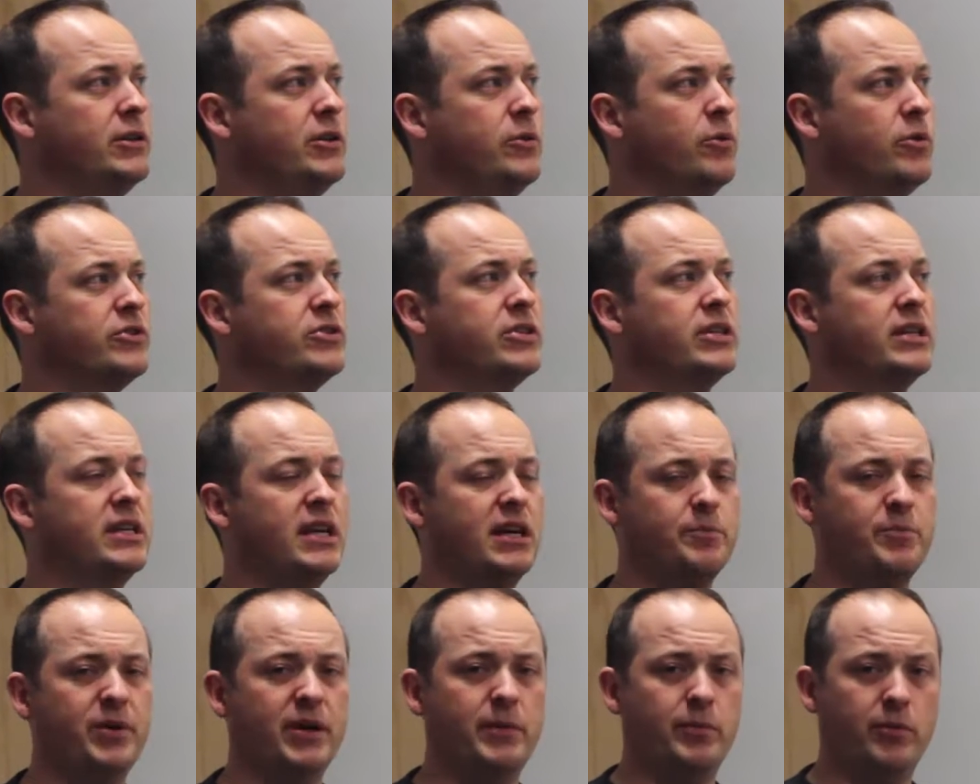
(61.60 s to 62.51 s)
You want to get
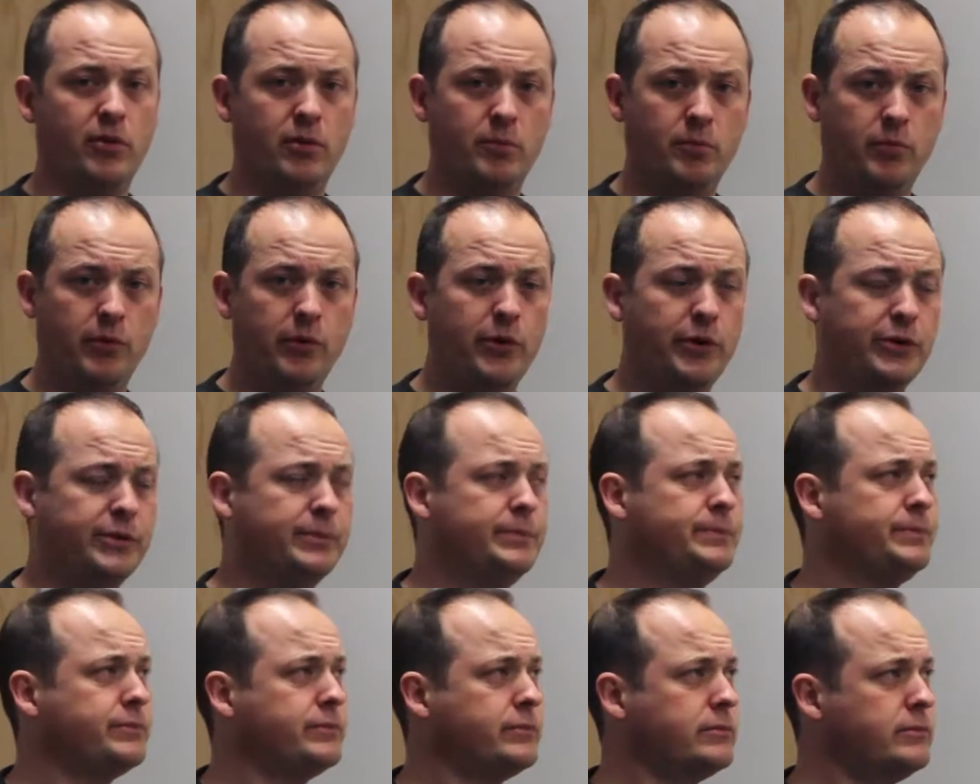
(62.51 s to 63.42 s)
people on board.
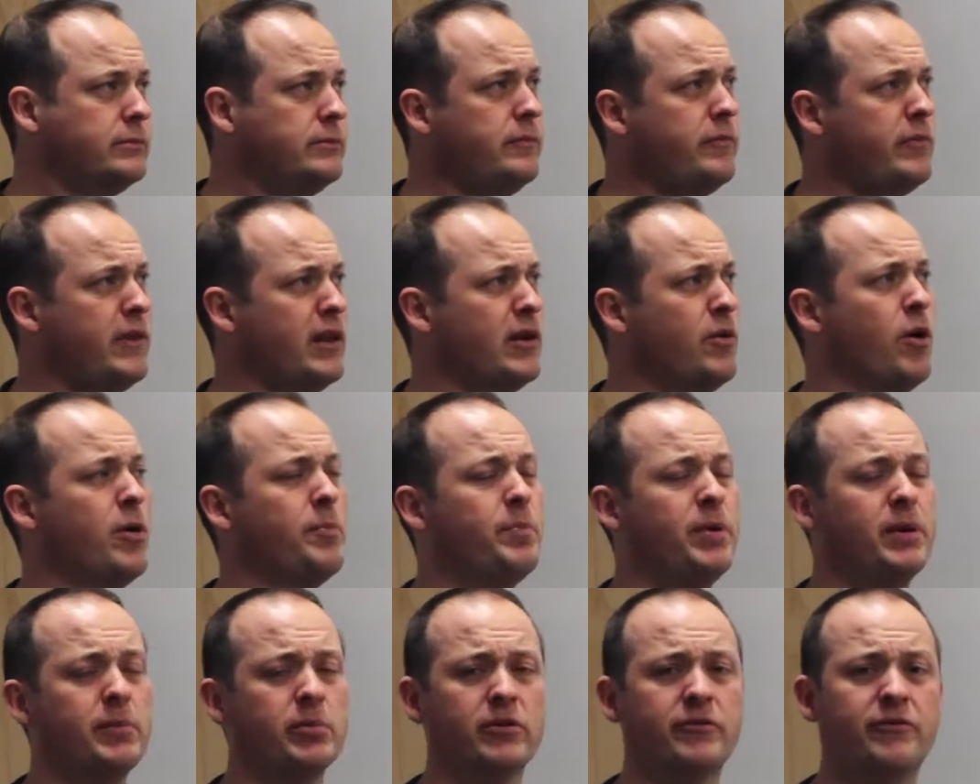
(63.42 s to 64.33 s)
You want
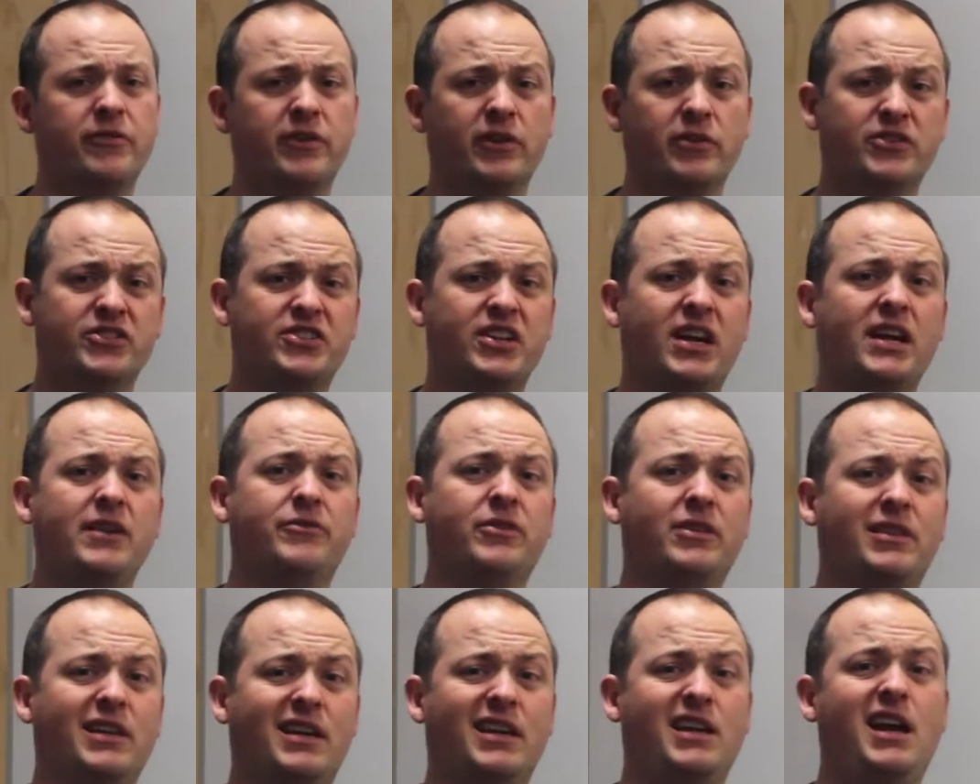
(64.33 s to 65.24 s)
people to feel safe that
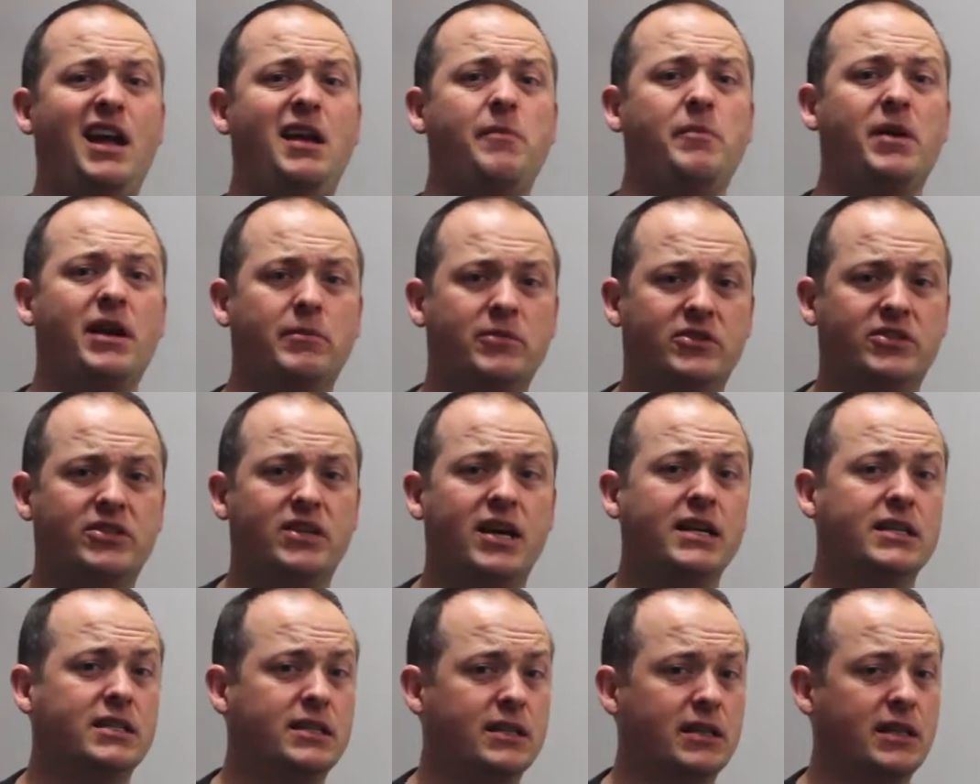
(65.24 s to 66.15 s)
they can make
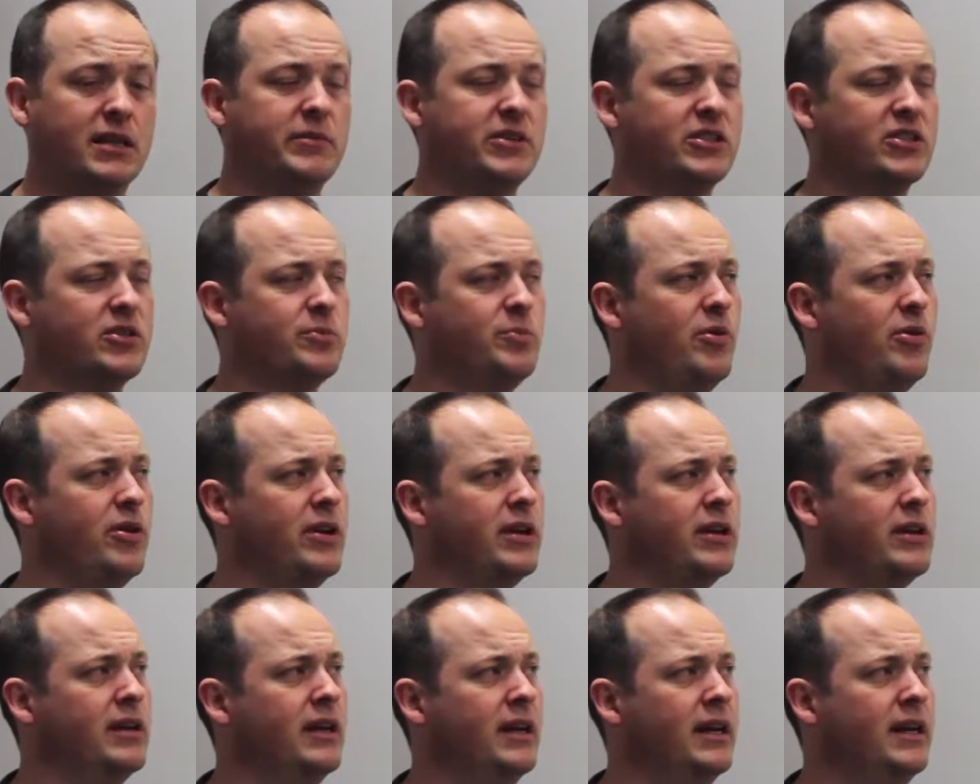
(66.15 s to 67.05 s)
mistakes and they're going to be
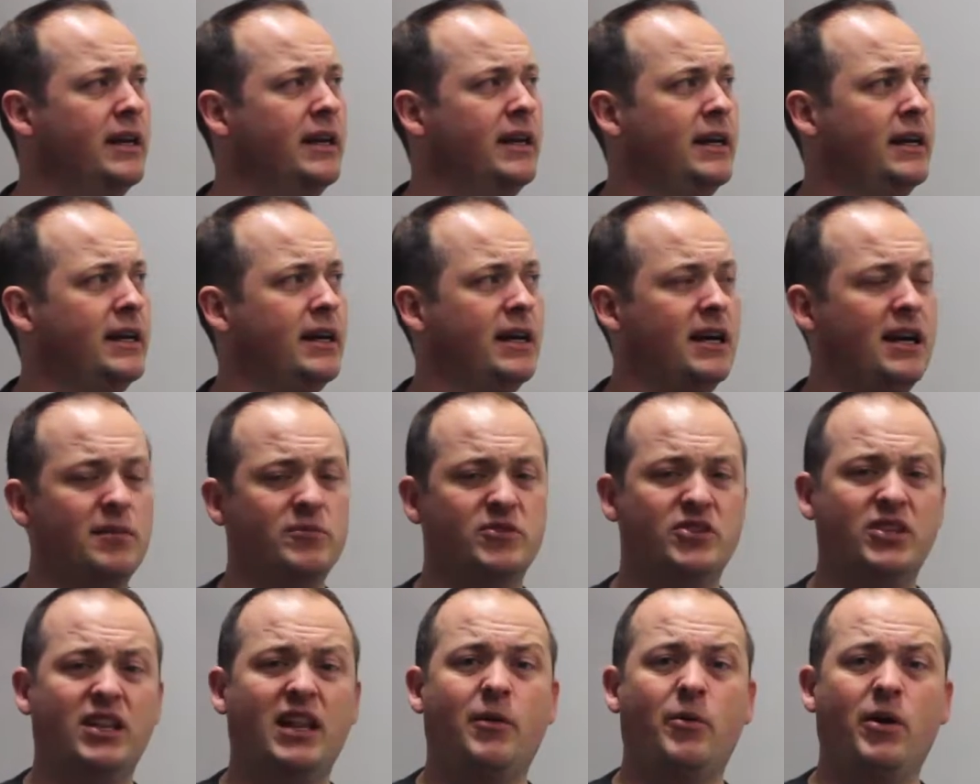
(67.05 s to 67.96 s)
supported,
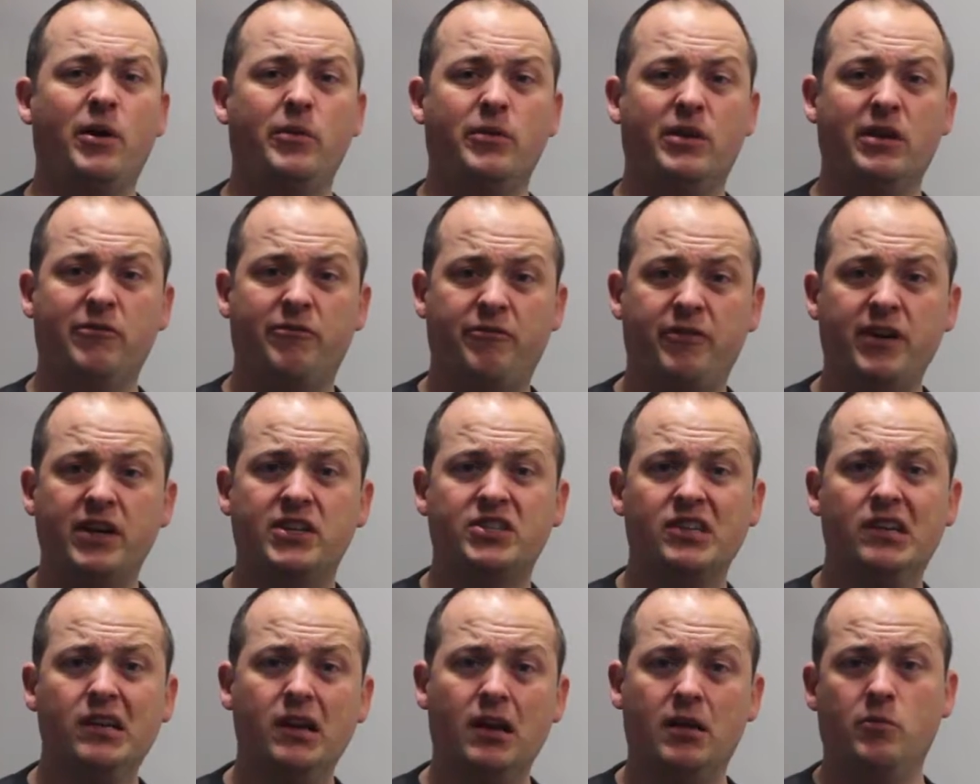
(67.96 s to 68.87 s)
so that way we can fix
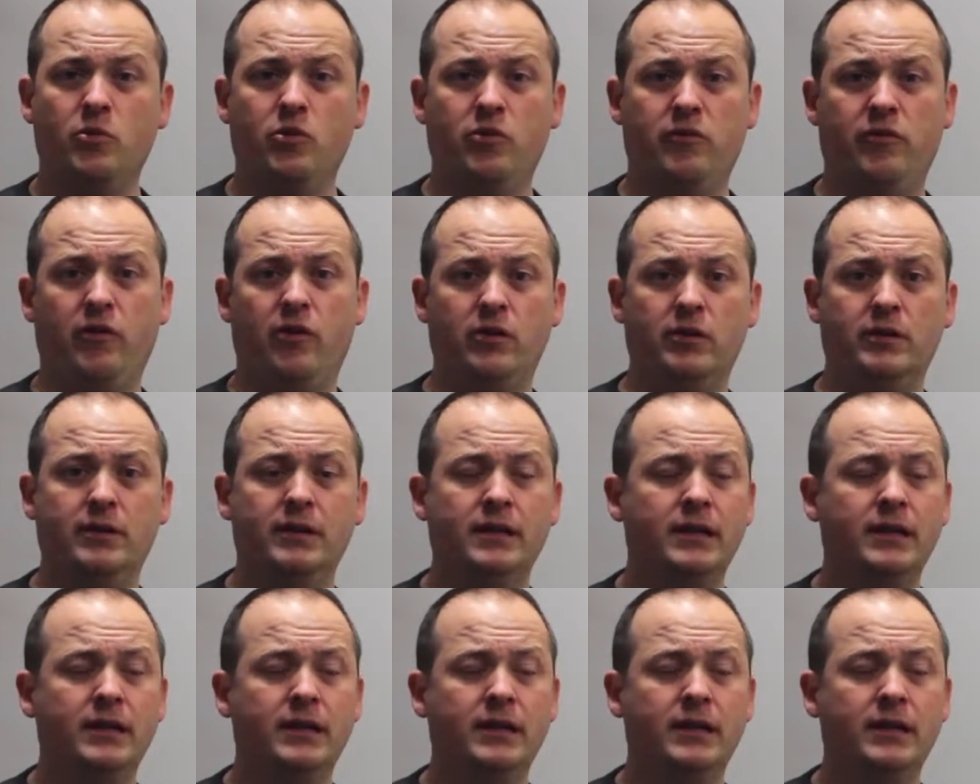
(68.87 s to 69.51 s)
it and move on.